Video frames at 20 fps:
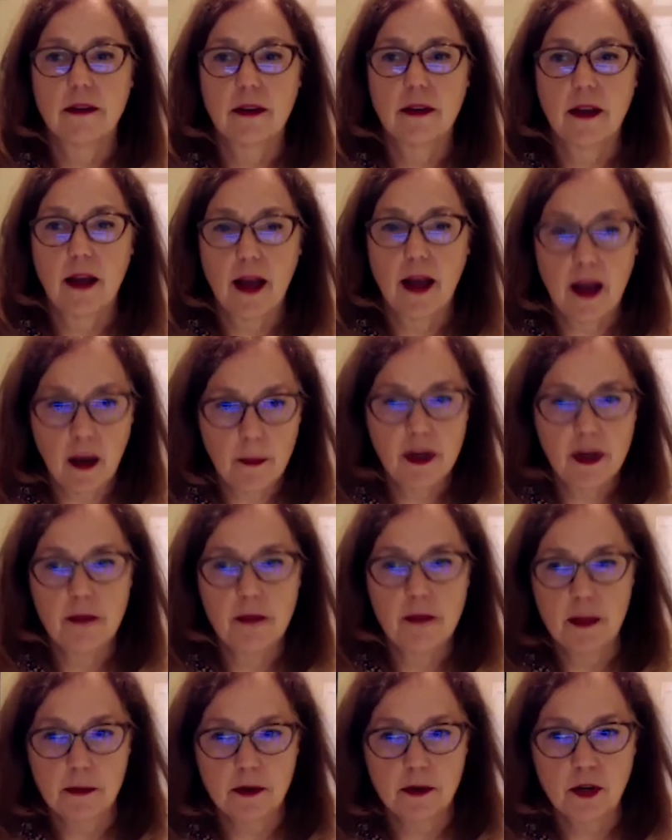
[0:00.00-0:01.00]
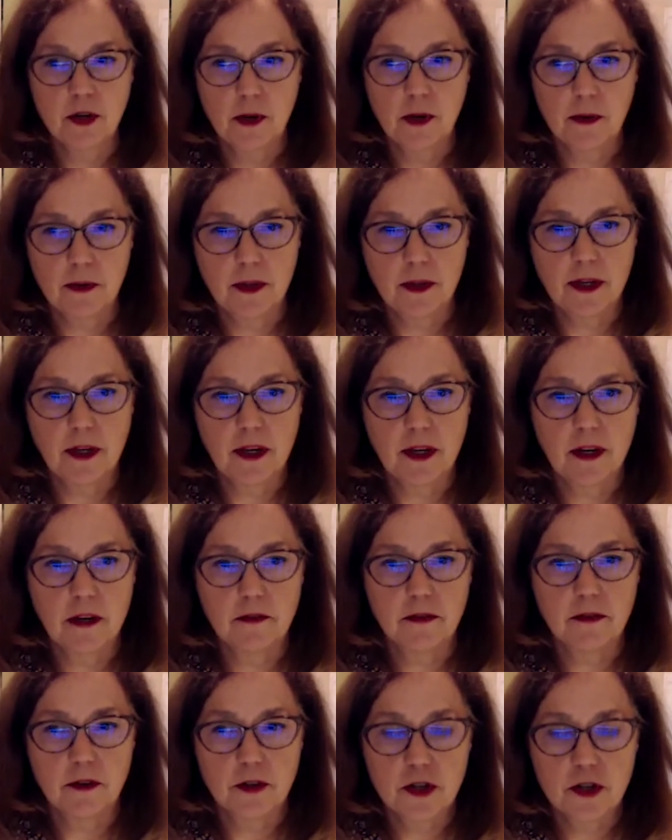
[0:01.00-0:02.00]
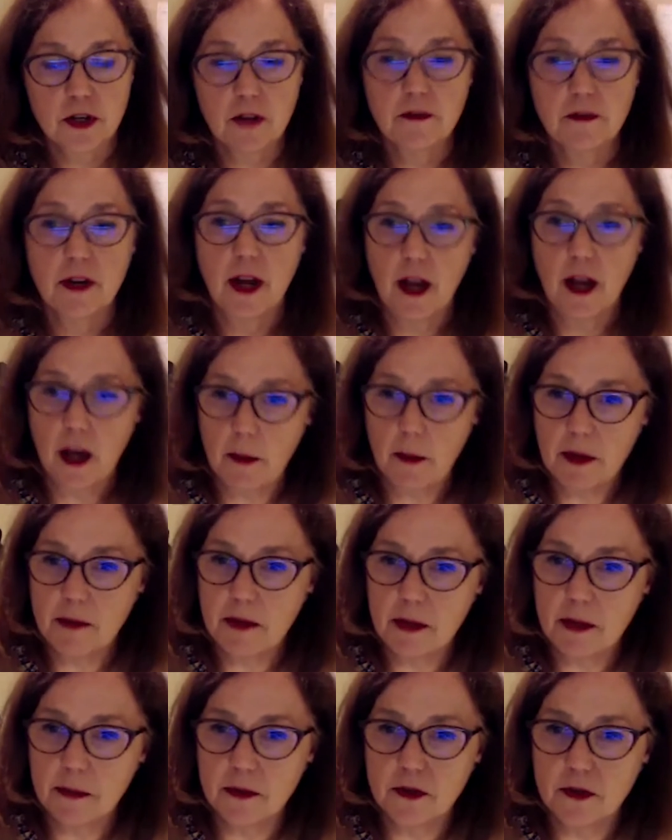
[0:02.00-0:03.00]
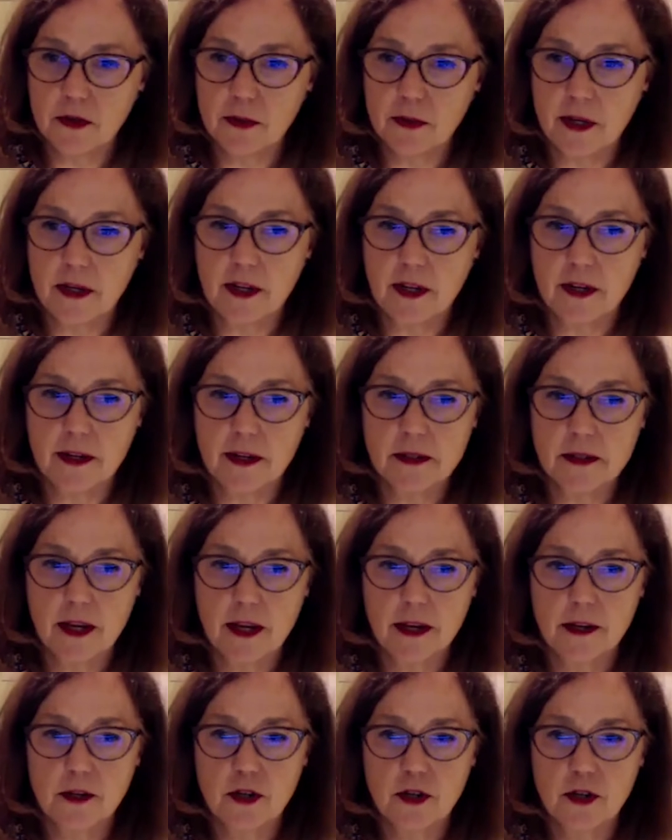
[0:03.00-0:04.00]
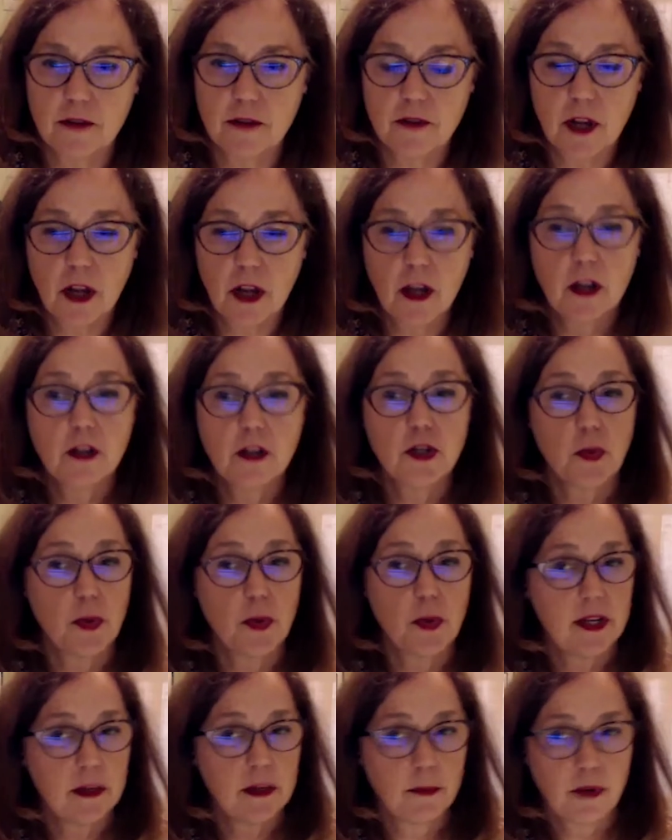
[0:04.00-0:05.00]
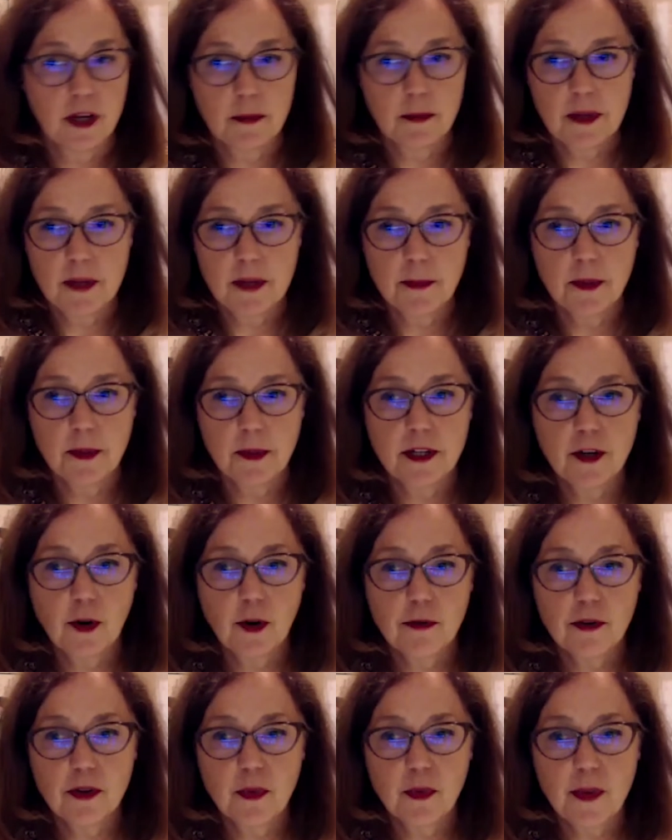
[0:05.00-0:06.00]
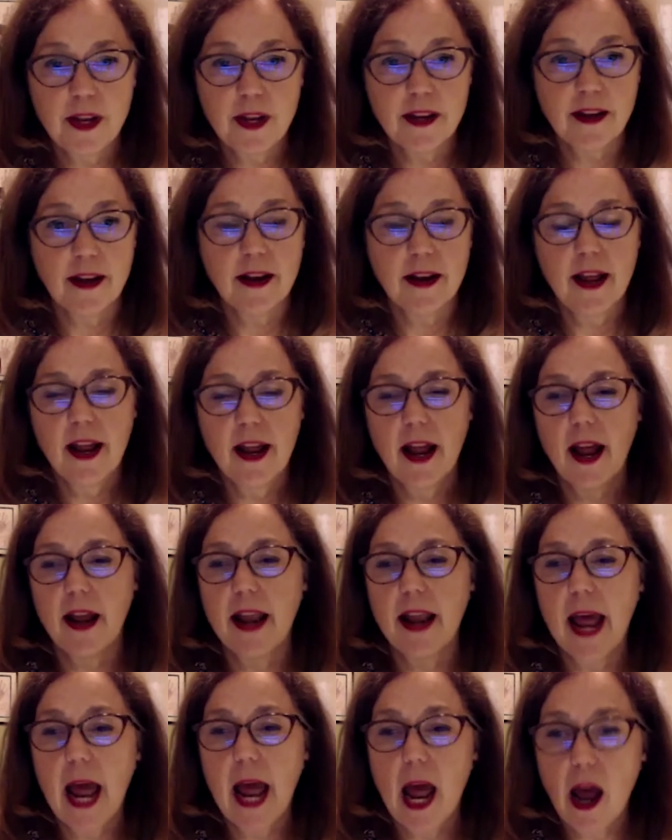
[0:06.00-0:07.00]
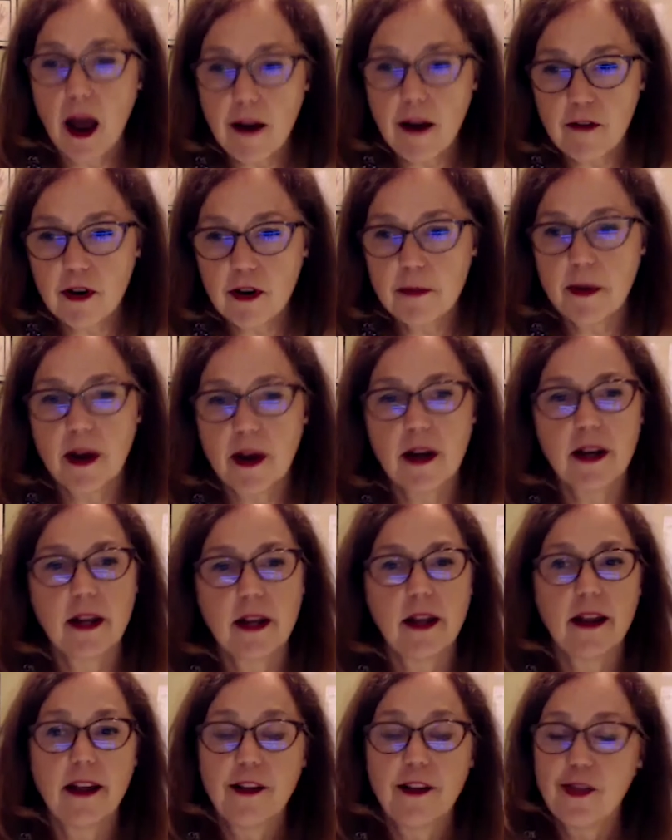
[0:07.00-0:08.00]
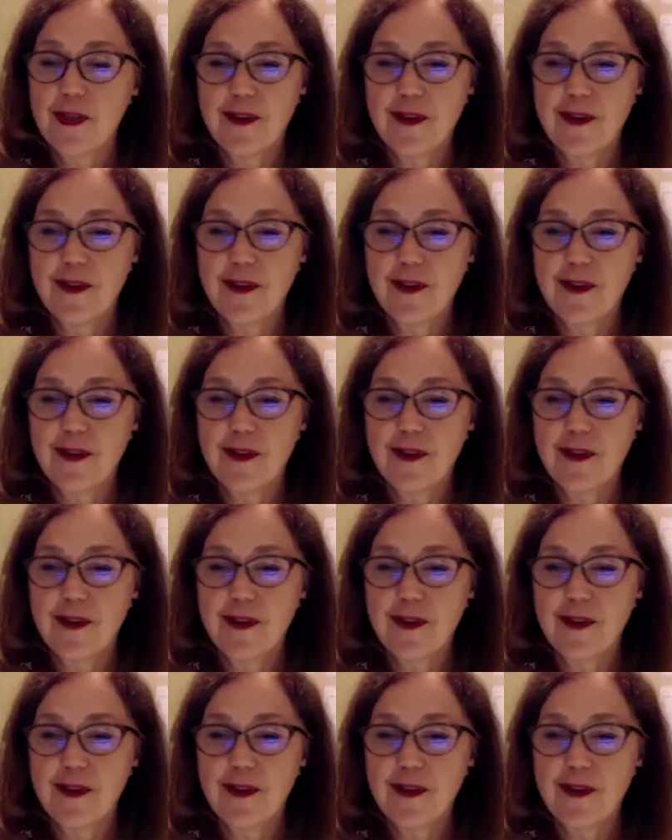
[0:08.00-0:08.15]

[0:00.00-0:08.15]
how many people do we really need on first shift? How many people do we need on second shift? Do we need to bring people in over the weekend? And everybody, the